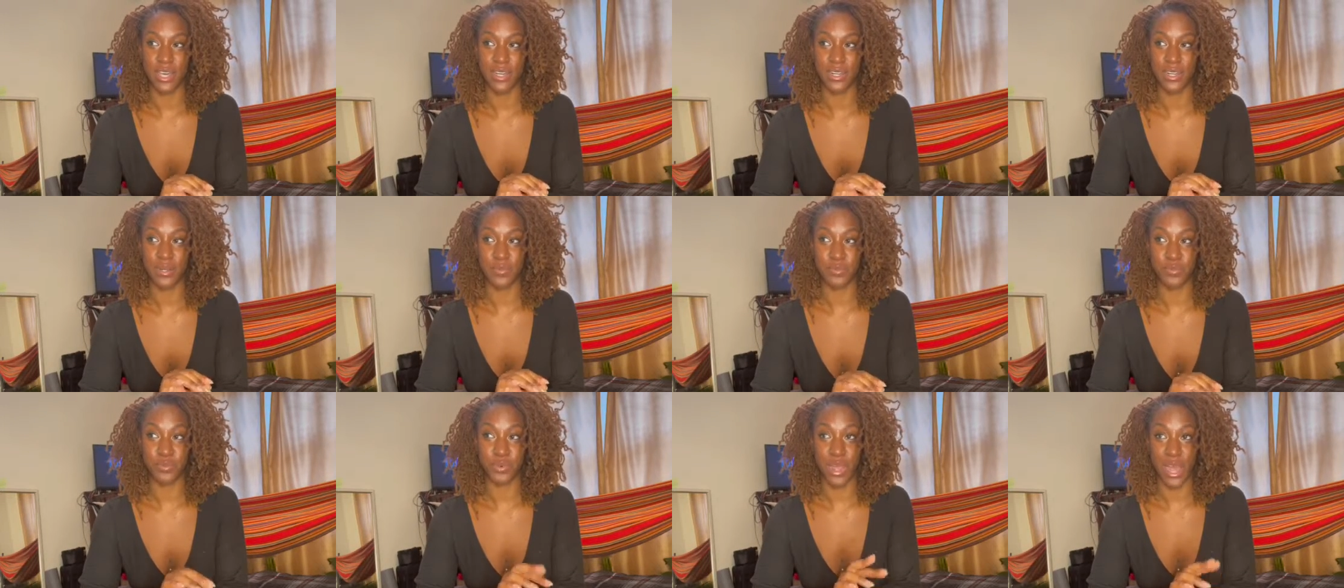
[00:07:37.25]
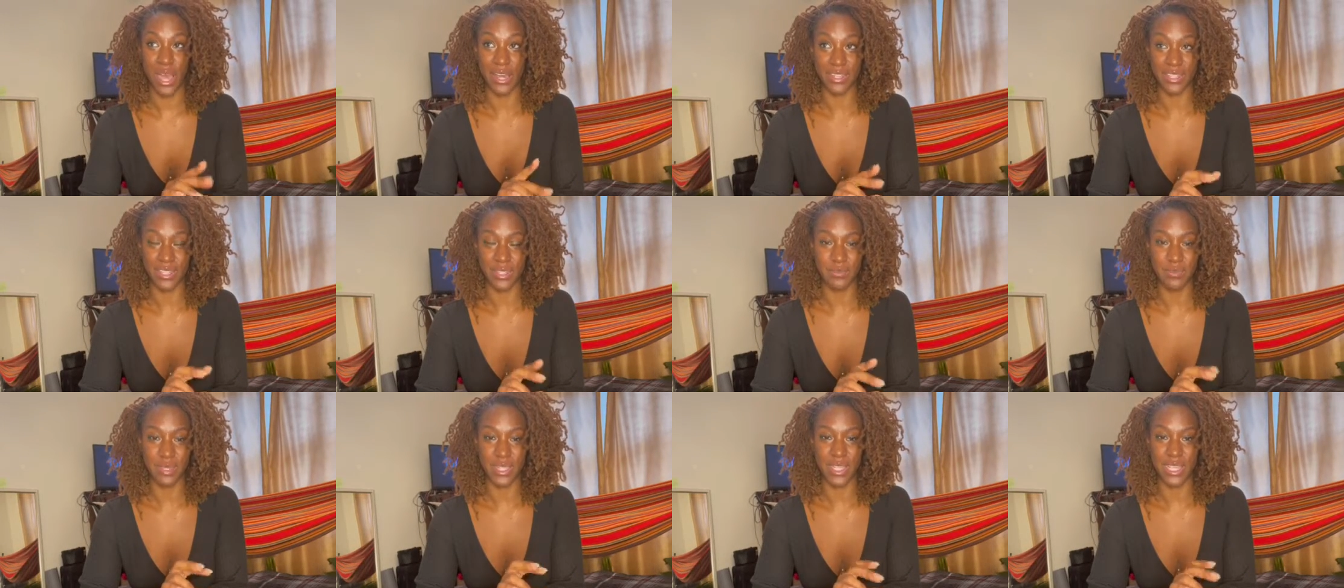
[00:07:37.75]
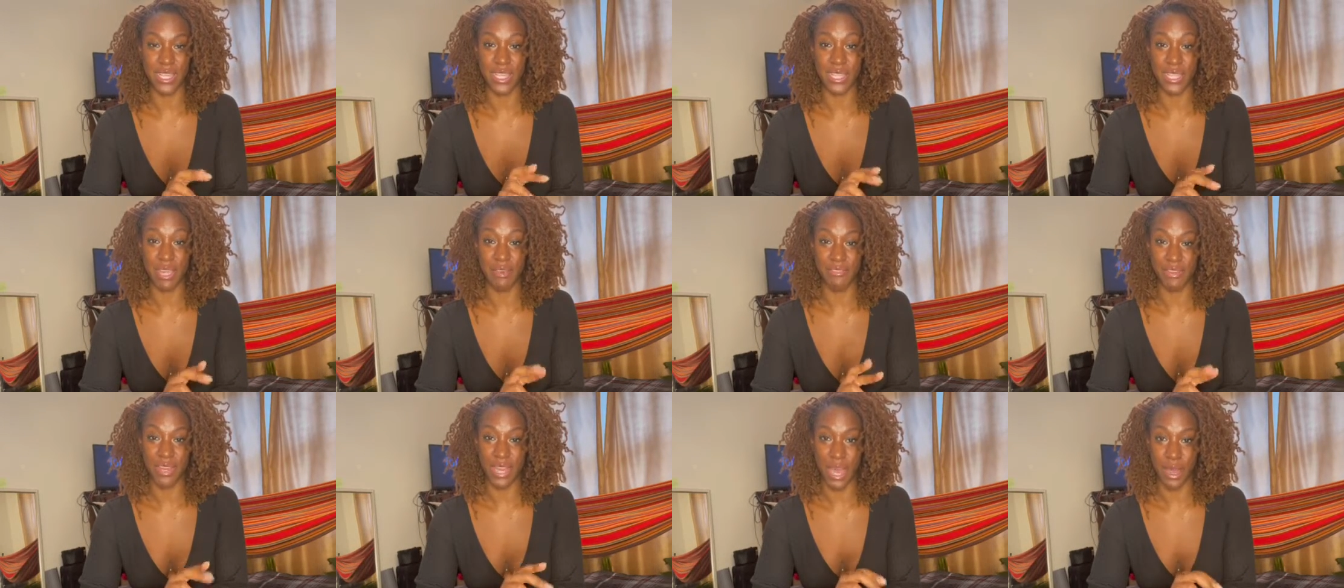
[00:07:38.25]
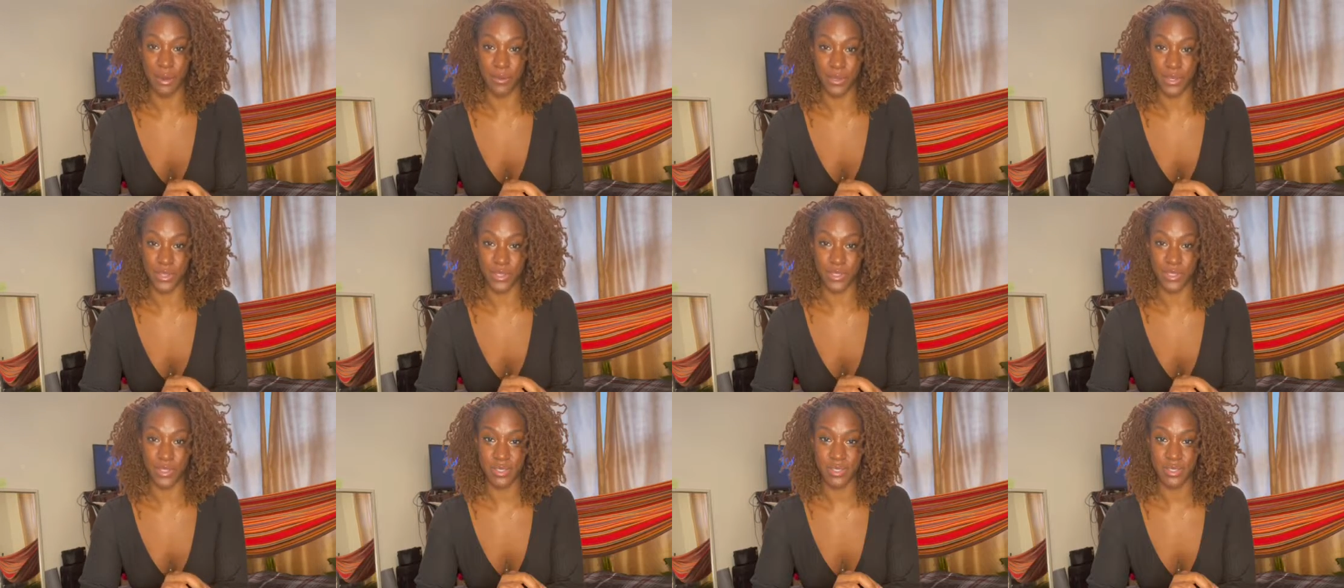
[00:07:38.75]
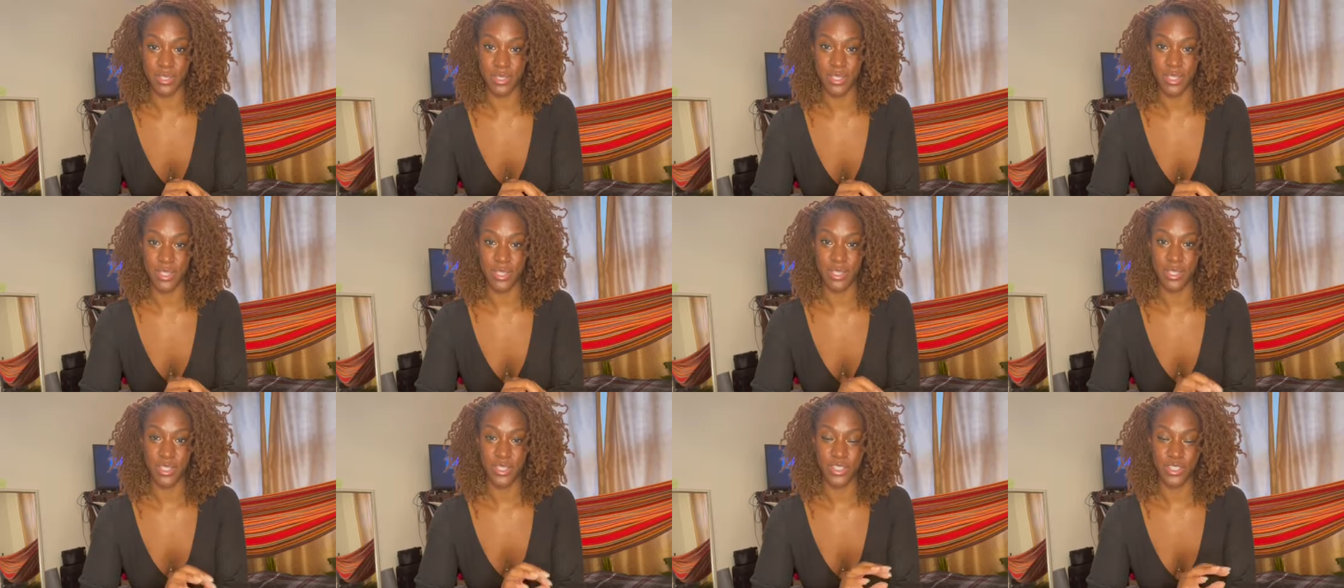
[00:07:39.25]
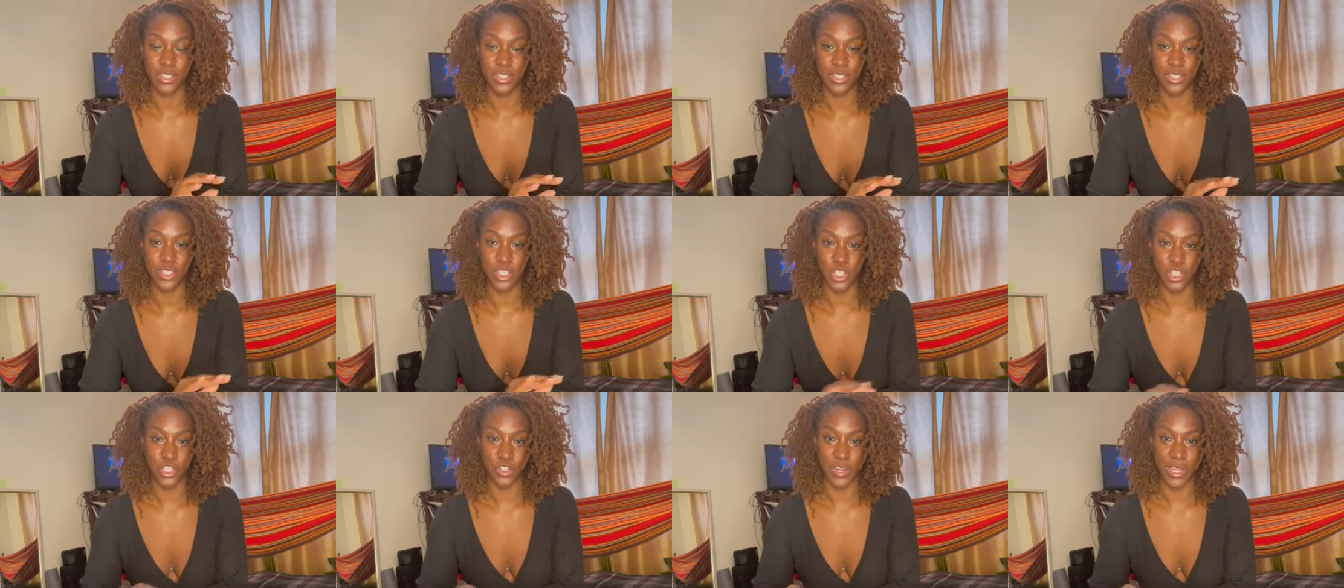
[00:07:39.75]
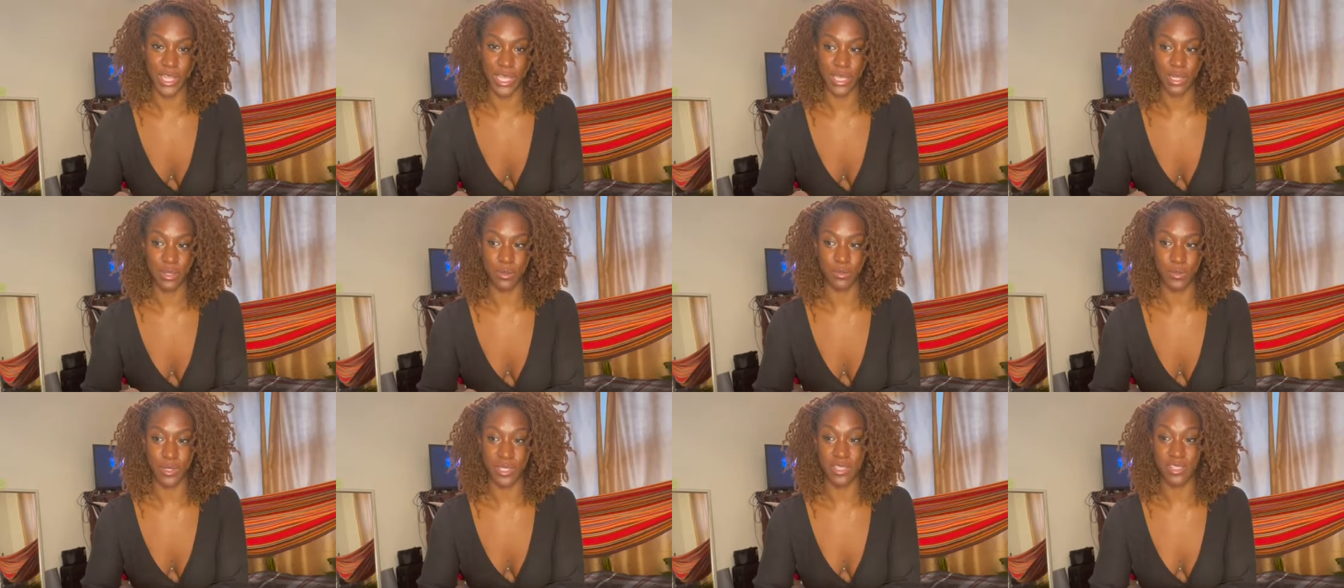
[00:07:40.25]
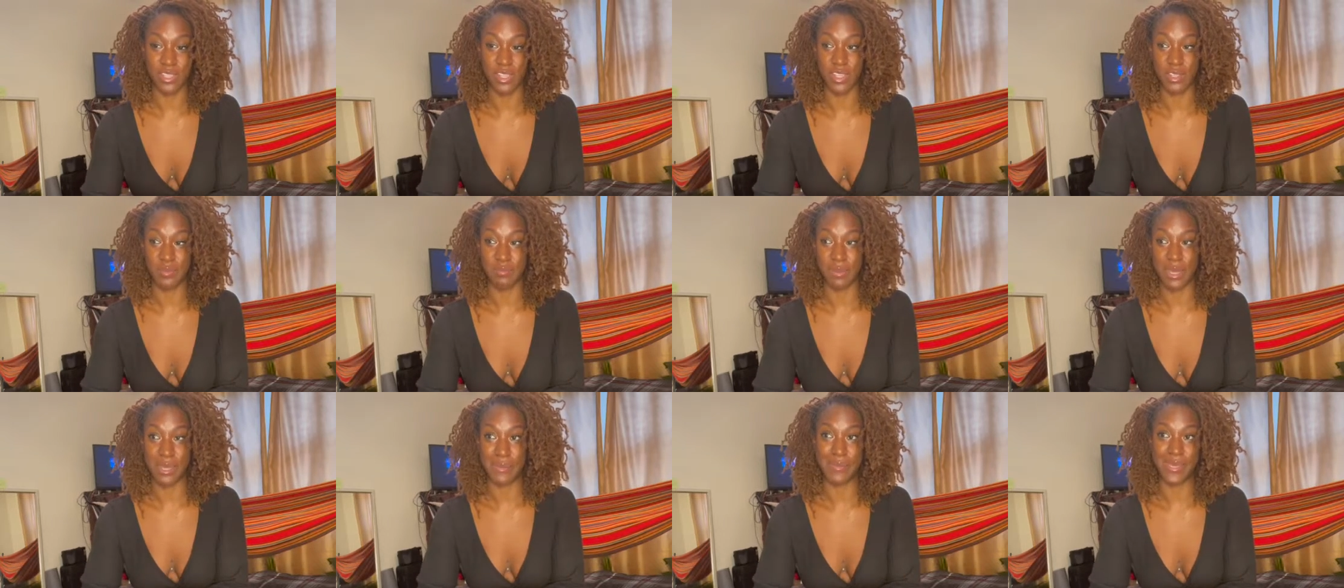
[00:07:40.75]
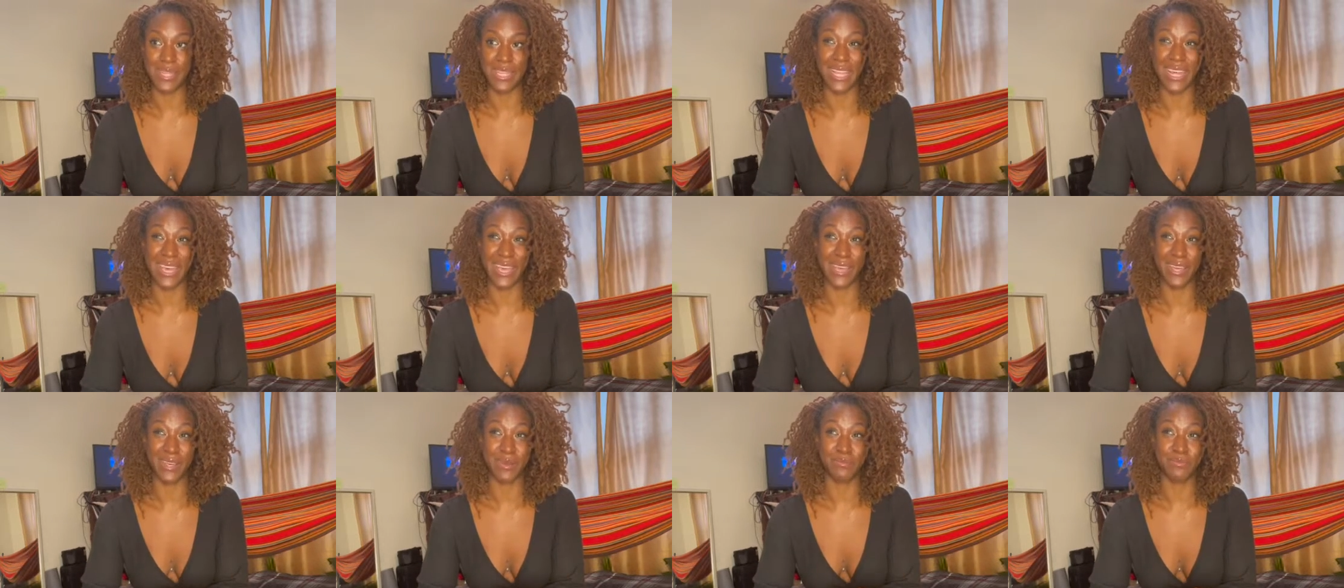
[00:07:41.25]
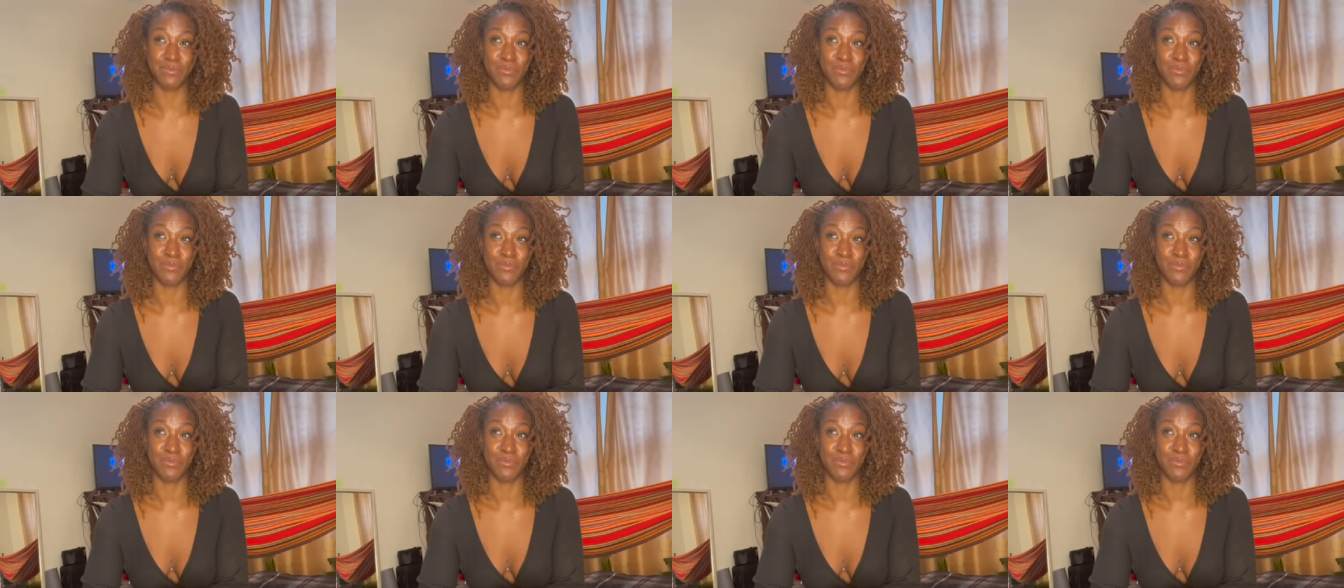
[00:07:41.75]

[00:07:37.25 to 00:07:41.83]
approximately 11 hours straight. We took maybe like